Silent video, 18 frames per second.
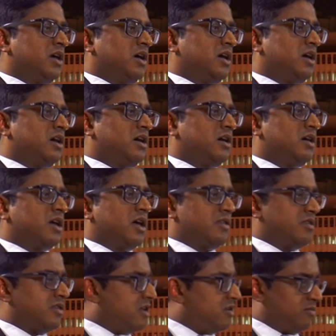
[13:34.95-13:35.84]

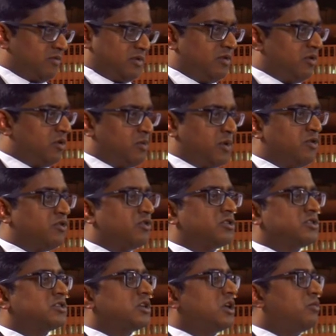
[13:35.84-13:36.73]
And then, you know, when you
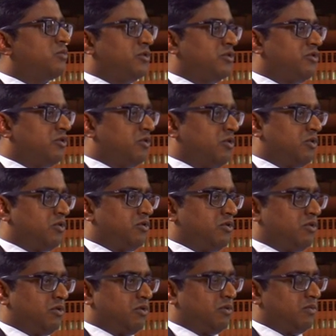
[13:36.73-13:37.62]
consult with
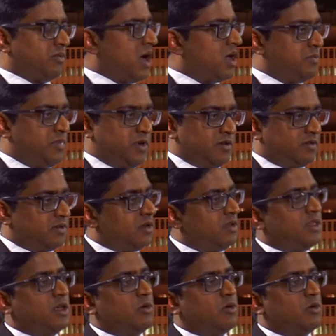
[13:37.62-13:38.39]
your IP attorney,